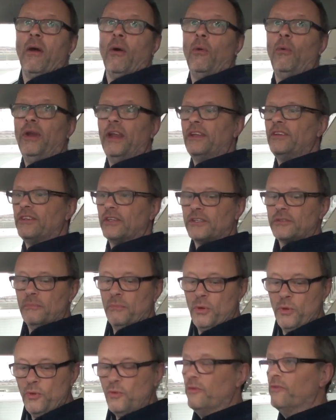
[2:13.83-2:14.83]
Oh, and it just
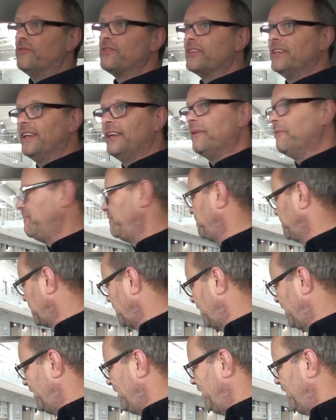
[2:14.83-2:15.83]
moves.
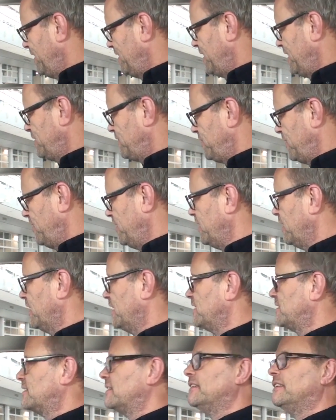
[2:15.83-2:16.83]
That's very
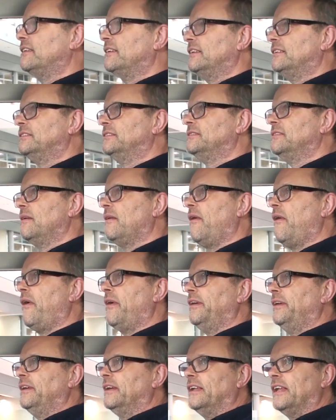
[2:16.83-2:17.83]
nice.
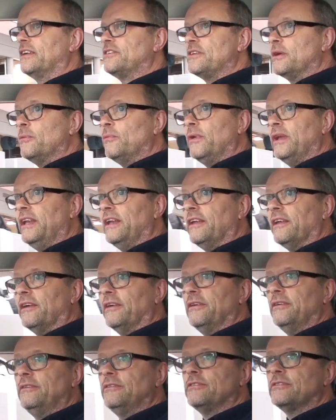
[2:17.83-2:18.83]
Electric
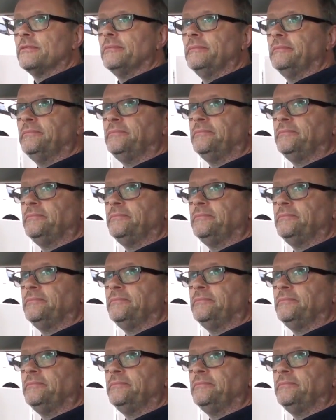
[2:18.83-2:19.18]
windows.